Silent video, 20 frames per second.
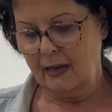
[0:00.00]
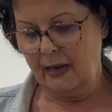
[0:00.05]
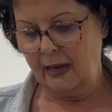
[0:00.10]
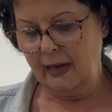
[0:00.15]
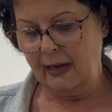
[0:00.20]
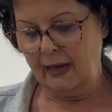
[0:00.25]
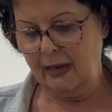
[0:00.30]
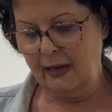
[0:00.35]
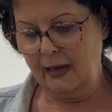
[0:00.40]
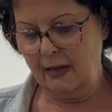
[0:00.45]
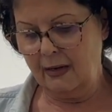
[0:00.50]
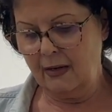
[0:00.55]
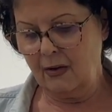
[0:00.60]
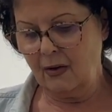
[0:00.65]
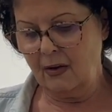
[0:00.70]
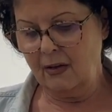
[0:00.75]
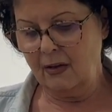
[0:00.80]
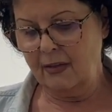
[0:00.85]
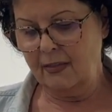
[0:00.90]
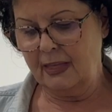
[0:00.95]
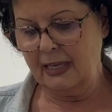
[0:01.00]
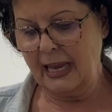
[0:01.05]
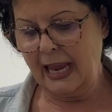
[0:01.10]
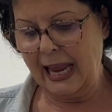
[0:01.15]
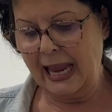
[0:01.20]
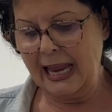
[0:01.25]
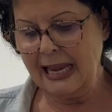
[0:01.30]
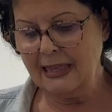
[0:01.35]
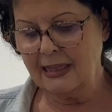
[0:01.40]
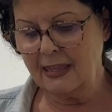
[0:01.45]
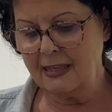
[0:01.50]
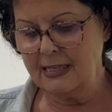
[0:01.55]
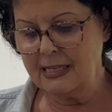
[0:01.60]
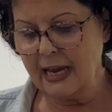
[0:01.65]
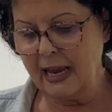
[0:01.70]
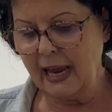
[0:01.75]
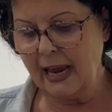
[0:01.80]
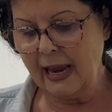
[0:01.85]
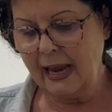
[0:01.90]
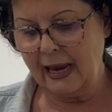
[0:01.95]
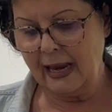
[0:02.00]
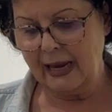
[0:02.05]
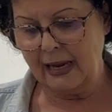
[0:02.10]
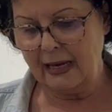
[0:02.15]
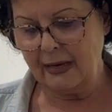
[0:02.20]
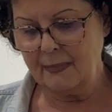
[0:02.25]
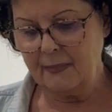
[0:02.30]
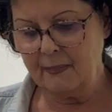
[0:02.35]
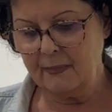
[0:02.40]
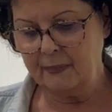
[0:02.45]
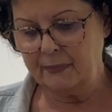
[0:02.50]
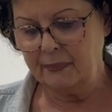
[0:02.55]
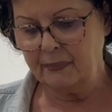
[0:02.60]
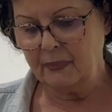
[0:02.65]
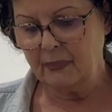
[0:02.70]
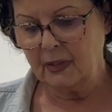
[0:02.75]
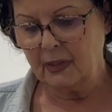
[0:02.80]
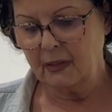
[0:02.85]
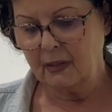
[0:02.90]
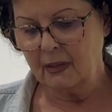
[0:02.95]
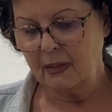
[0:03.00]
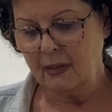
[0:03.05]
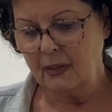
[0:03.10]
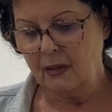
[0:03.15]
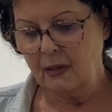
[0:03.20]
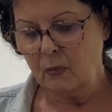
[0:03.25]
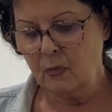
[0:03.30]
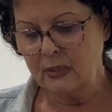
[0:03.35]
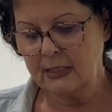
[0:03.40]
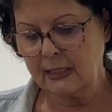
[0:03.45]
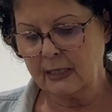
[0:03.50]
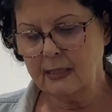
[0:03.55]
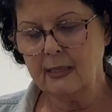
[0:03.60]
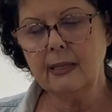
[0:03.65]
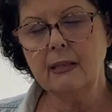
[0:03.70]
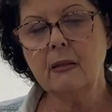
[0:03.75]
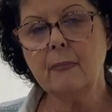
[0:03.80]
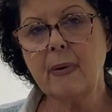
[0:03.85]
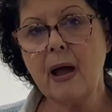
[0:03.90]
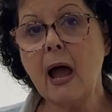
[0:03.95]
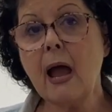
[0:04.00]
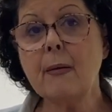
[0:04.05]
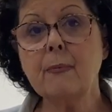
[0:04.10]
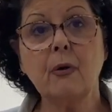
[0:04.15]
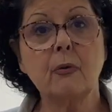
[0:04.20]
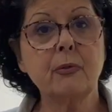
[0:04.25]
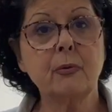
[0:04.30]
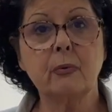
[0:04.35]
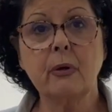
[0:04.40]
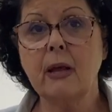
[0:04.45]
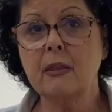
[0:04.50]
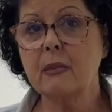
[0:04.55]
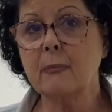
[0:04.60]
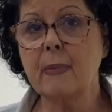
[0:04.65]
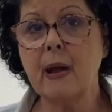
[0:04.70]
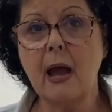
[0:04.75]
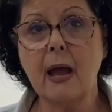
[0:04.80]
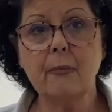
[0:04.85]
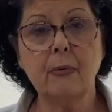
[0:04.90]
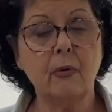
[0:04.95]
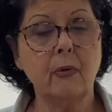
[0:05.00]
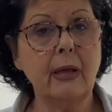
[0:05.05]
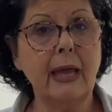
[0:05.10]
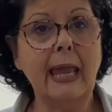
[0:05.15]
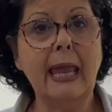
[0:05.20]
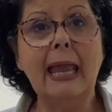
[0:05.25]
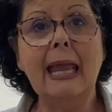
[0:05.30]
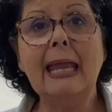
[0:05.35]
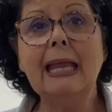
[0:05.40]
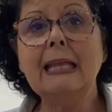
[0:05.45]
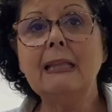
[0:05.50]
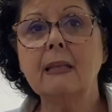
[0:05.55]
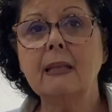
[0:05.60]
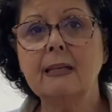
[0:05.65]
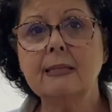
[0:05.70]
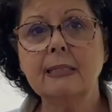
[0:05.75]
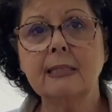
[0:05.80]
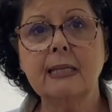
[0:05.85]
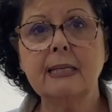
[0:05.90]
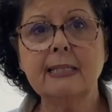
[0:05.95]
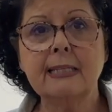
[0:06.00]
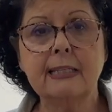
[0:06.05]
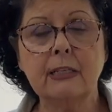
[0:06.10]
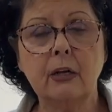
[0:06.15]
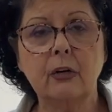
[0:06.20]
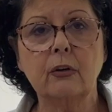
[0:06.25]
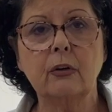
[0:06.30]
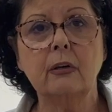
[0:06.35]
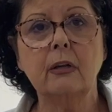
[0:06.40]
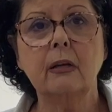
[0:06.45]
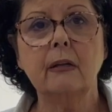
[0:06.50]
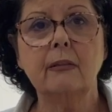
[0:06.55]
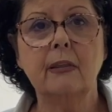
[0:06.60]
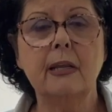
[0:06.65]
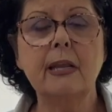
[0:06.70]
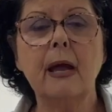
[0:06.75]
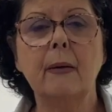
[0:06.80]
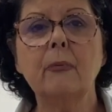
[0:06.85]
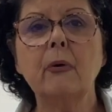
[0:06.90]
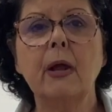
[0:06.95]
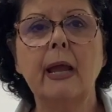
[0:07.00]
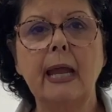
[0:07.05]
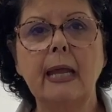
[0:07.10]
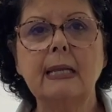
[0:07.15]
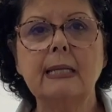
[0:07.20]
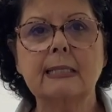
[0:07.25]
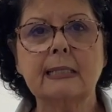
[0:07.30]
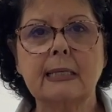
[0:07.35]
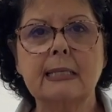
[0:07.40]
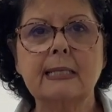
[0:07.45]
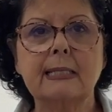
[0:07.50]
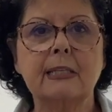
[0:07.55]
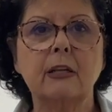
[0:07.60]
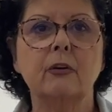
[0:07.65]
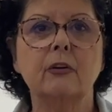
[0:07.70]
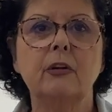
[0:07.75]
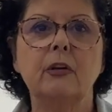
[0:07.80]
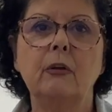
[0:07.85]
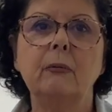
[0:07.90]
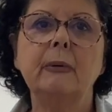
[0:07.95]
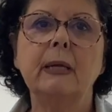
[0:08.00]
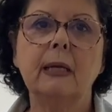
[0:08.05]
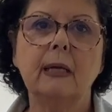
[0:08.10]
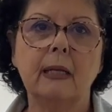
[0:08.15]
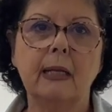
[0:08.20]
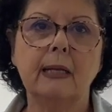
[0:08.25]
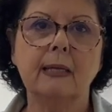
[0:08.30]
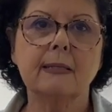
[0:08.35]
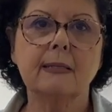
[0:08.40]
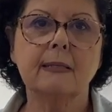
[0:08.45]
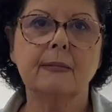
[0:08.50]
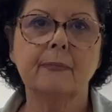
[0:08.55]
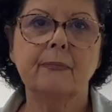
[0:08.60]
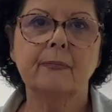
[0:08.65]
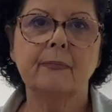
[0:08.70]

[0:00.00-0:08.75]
and the 8th day was in the Bible, throughout the Bible, the number 8 is considered new beginnings.